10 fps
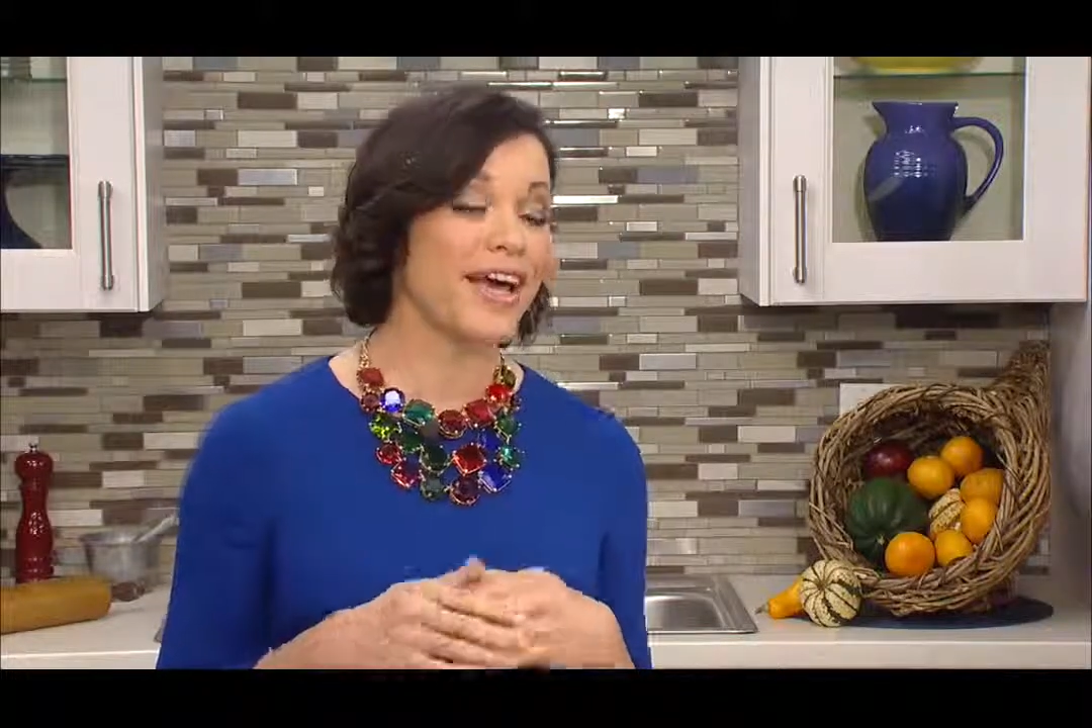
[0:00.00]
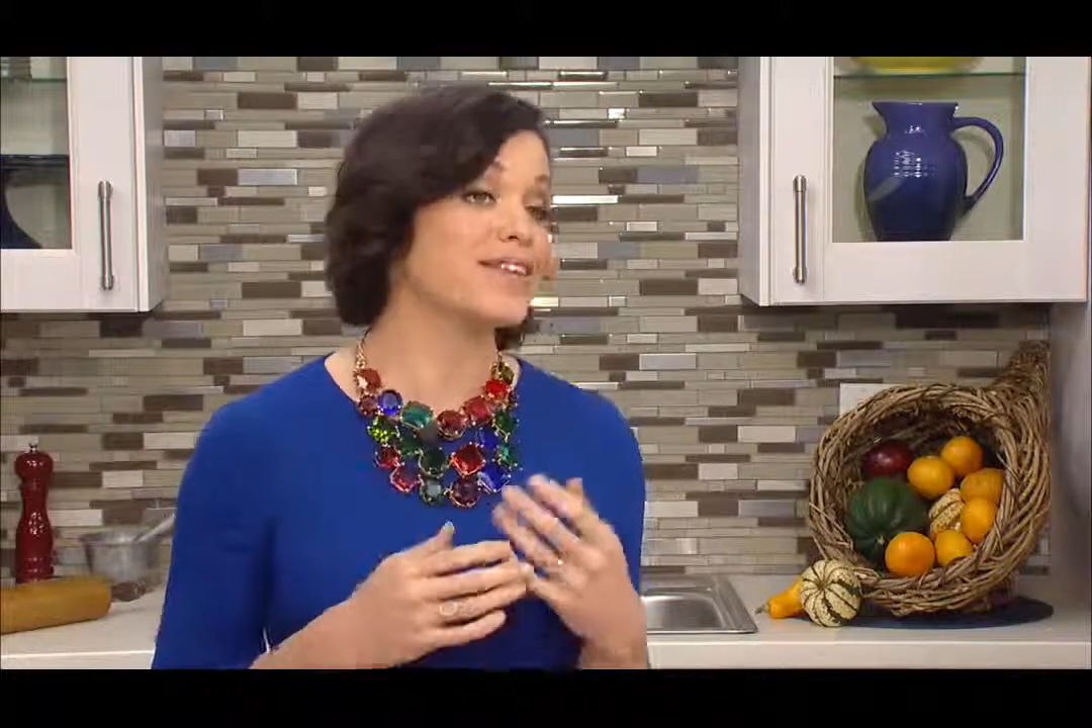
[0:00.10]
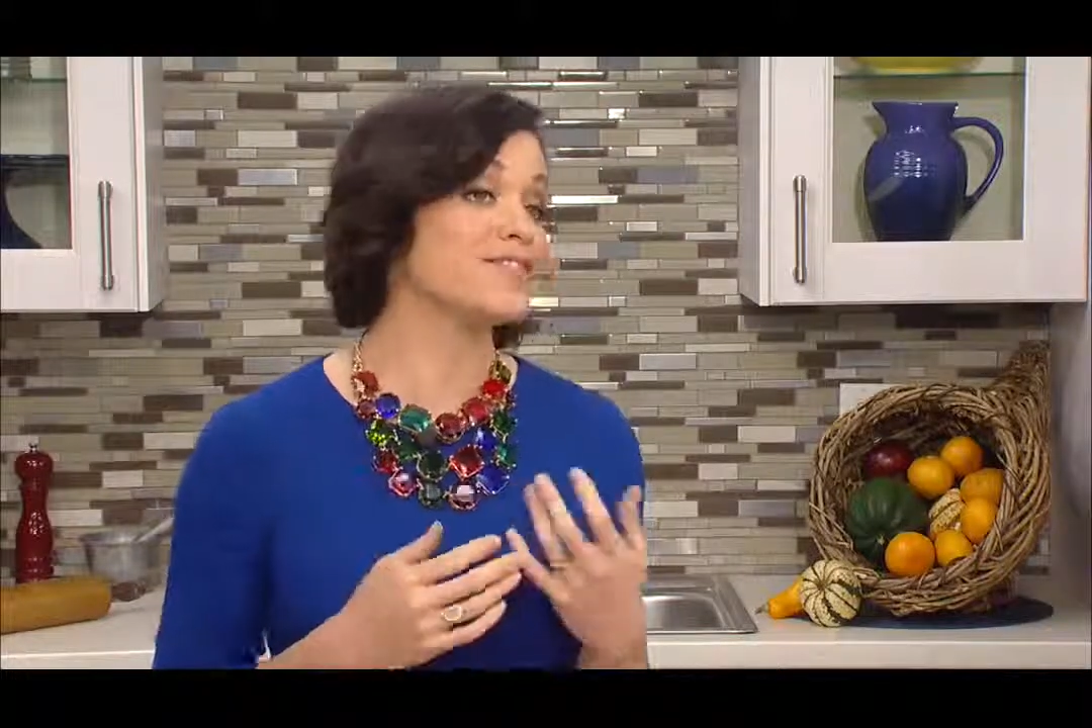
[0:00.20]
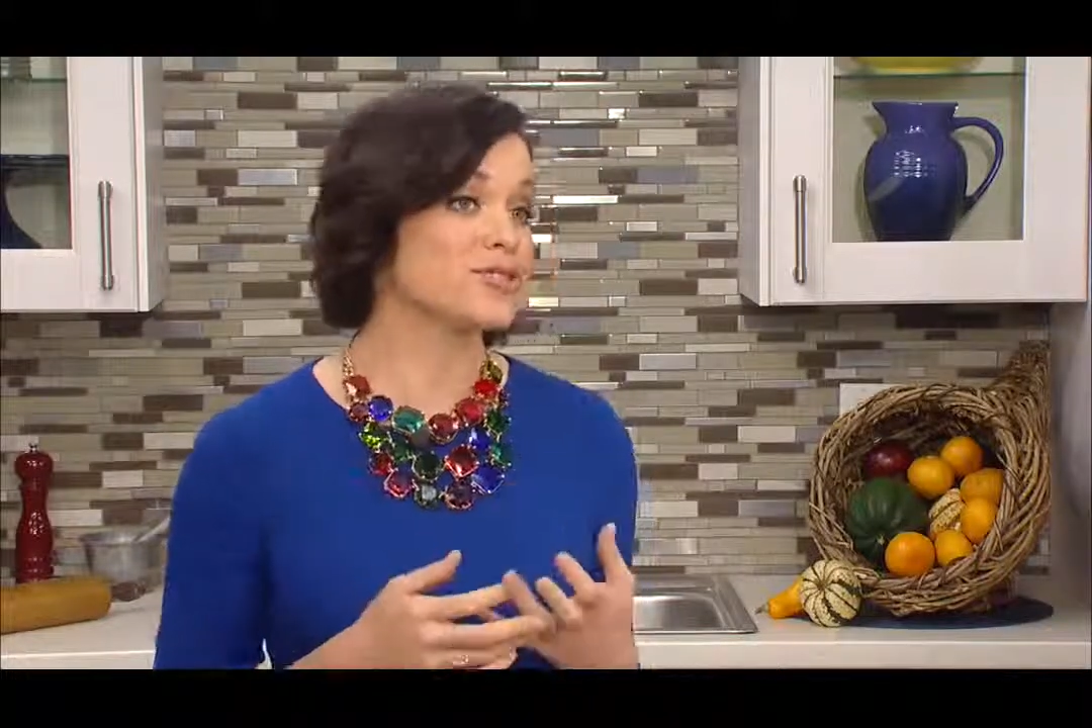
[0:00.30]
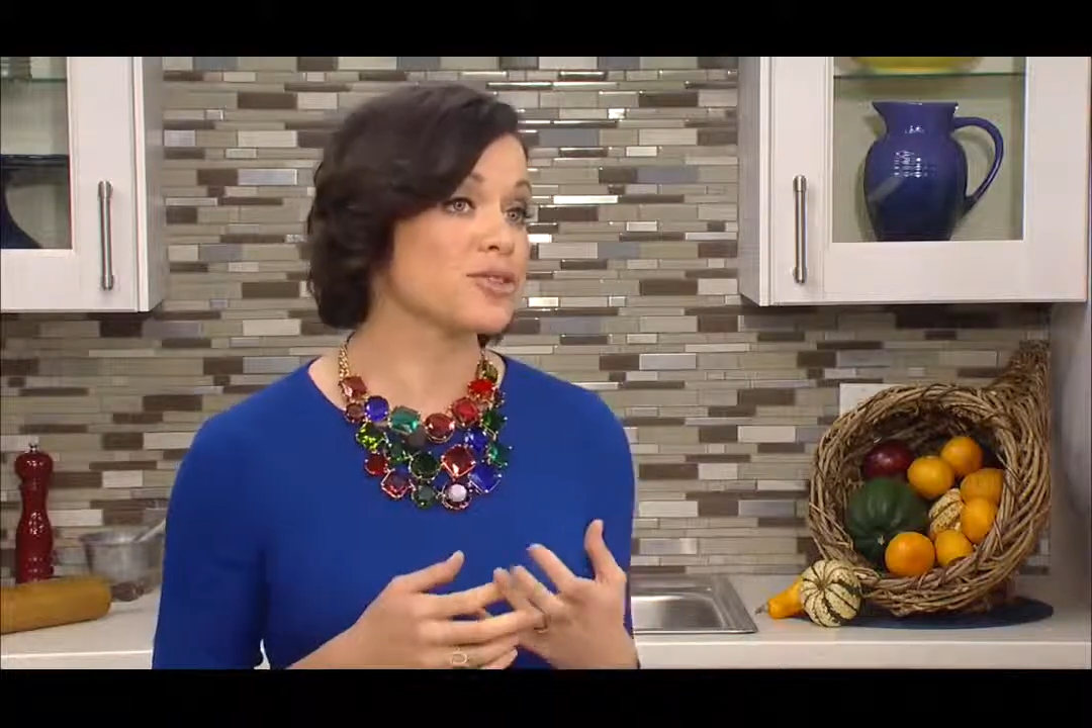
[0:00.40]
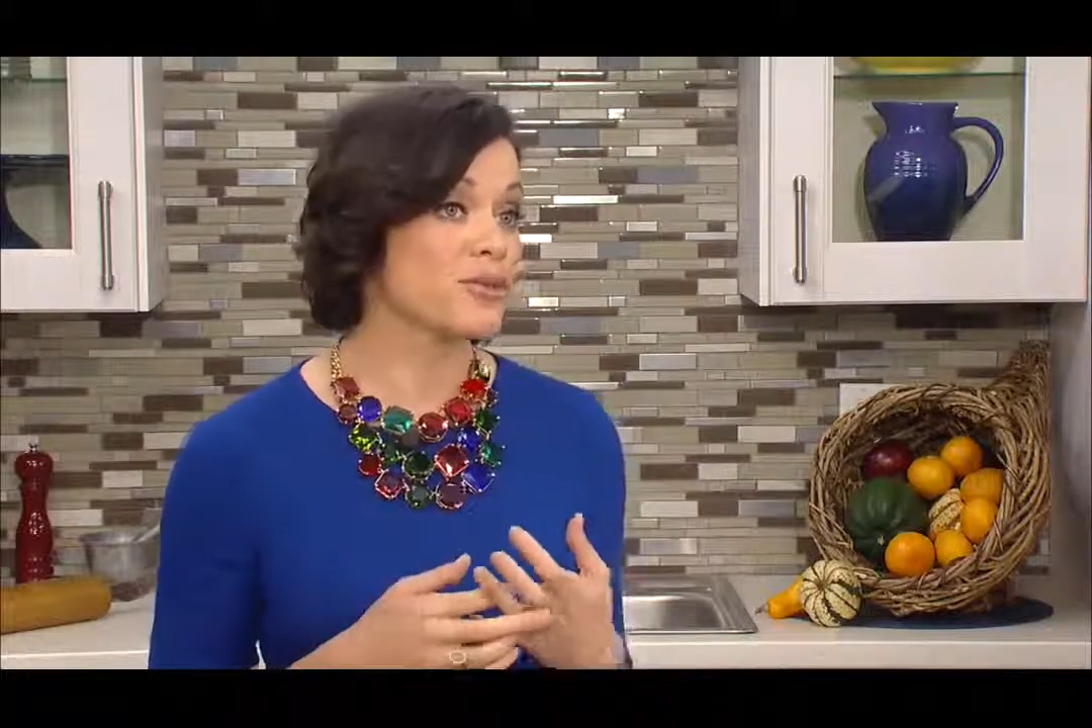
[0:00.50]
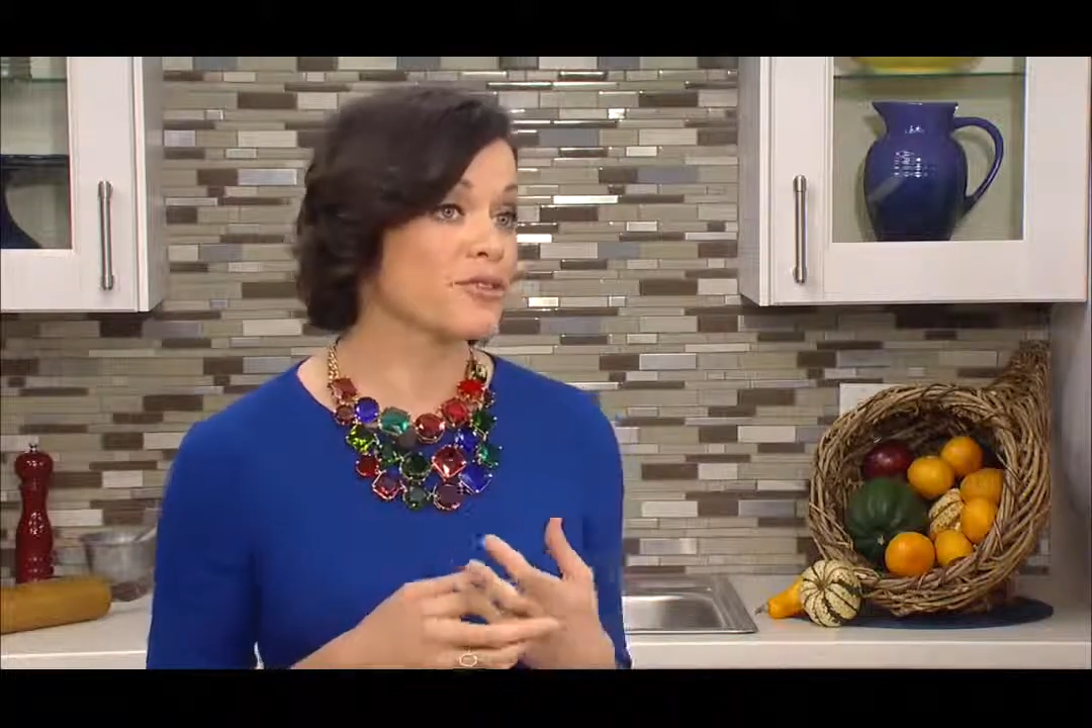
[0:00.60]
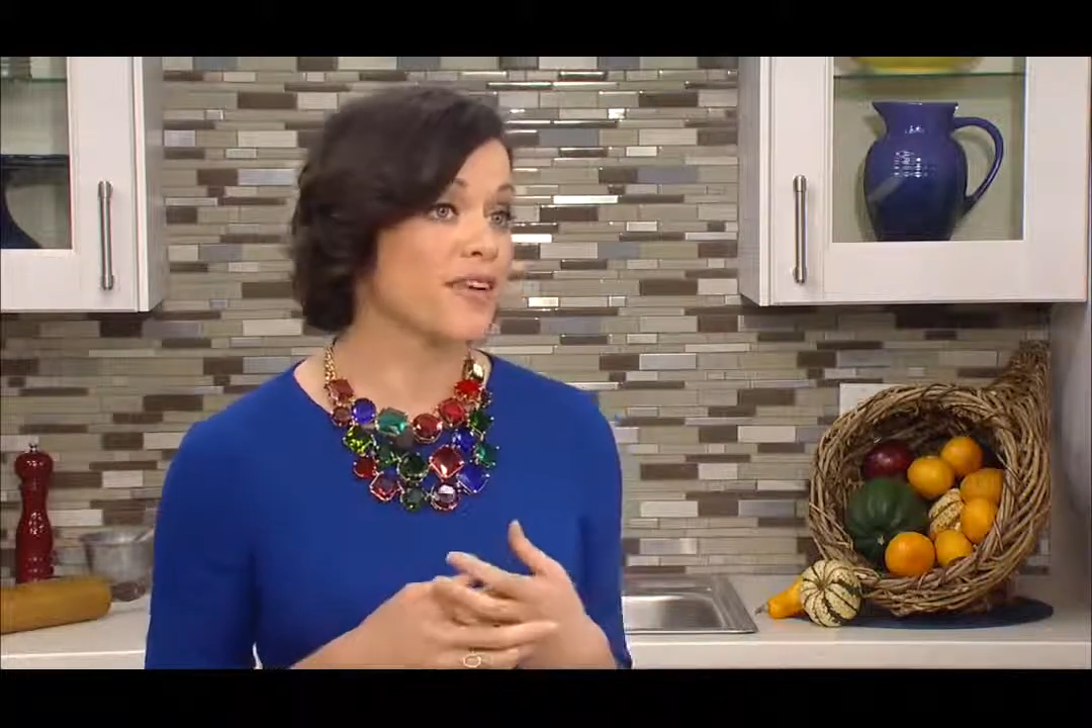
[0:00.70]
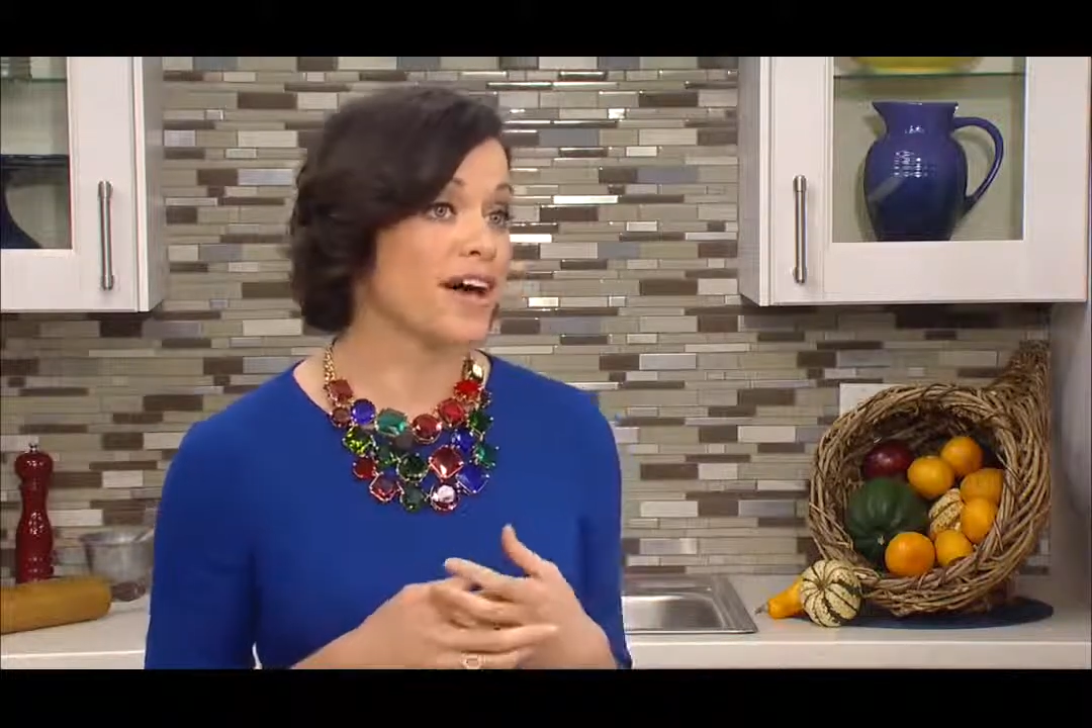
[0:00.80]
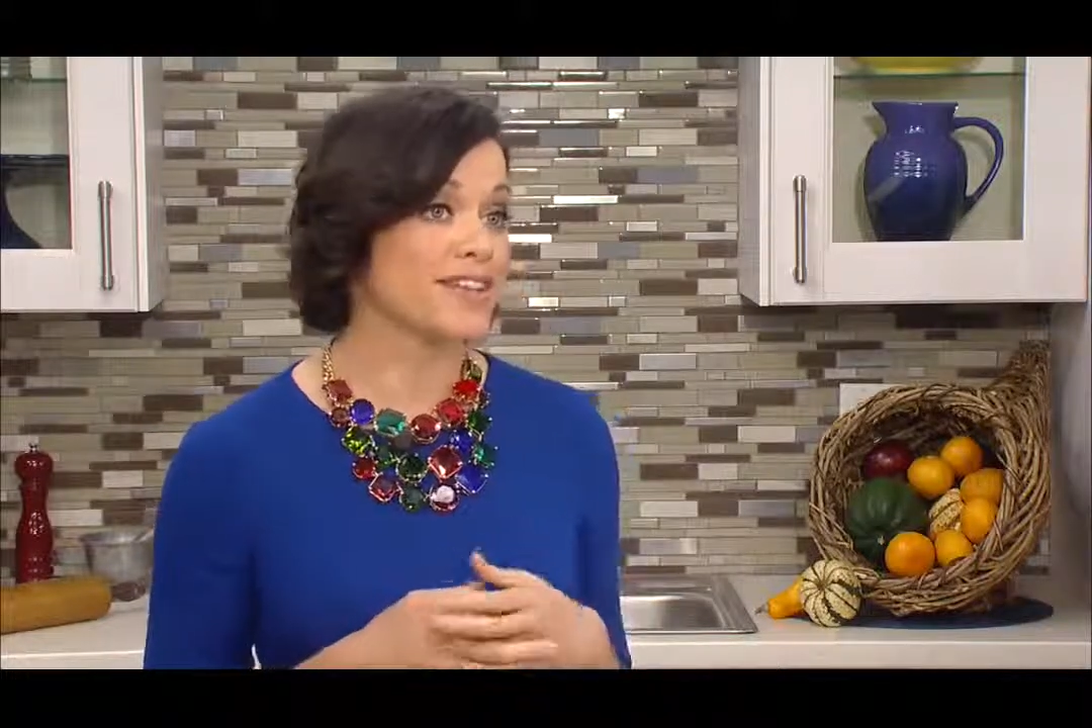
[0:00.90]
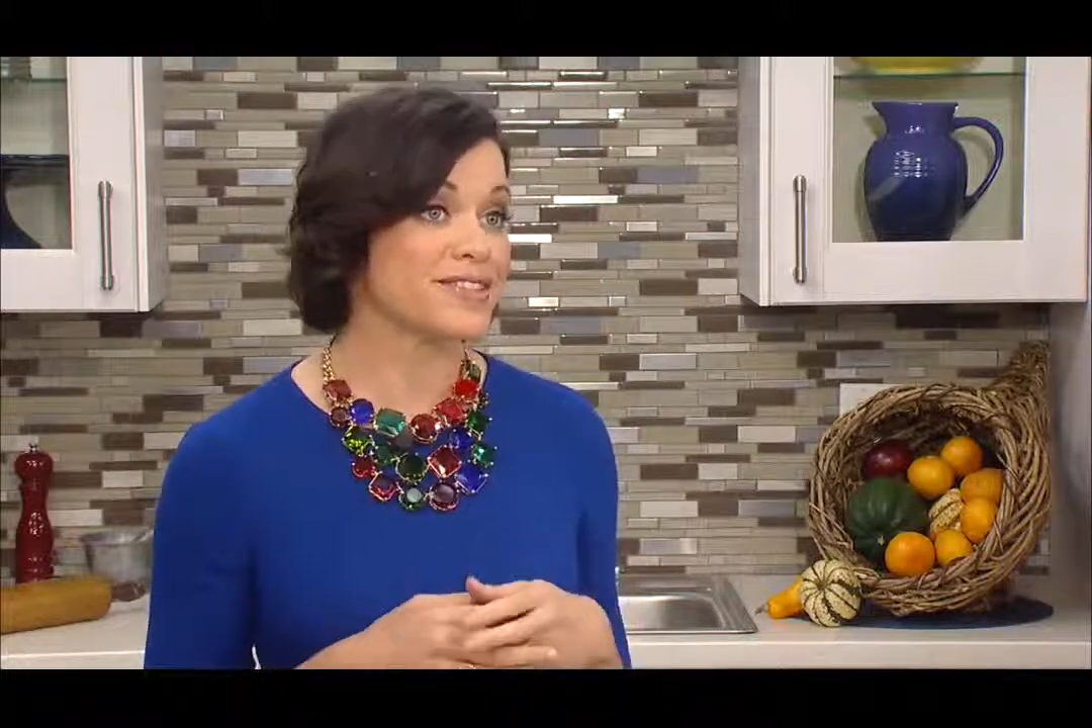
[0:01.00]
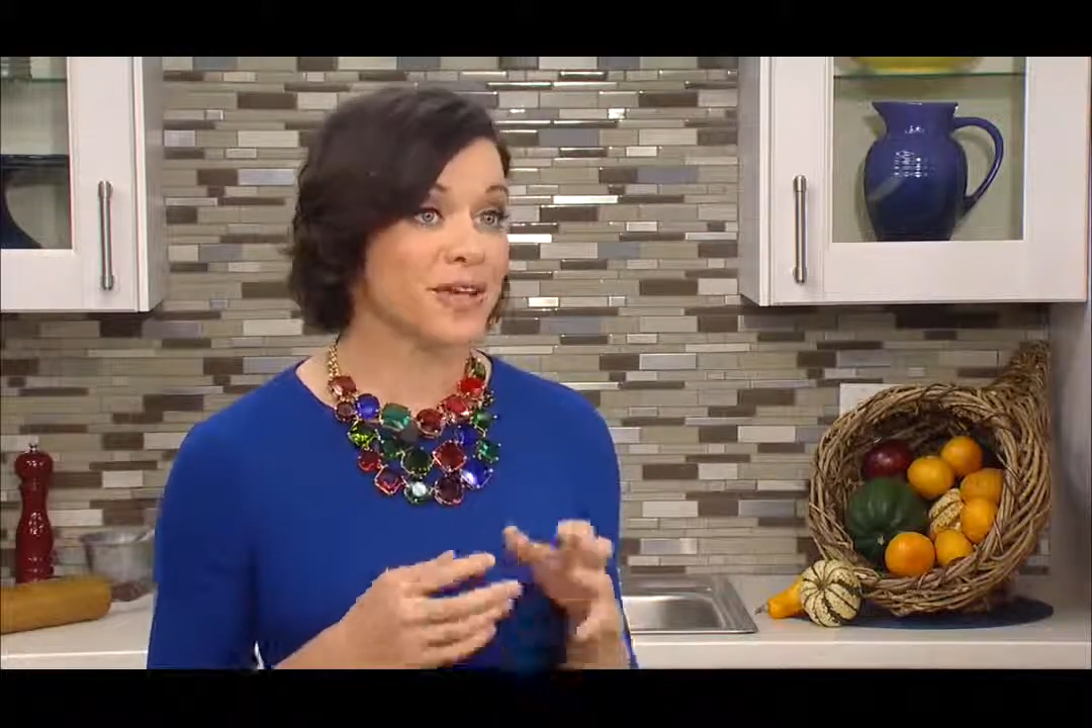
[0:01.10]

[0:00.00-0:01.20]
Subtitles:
and super fun.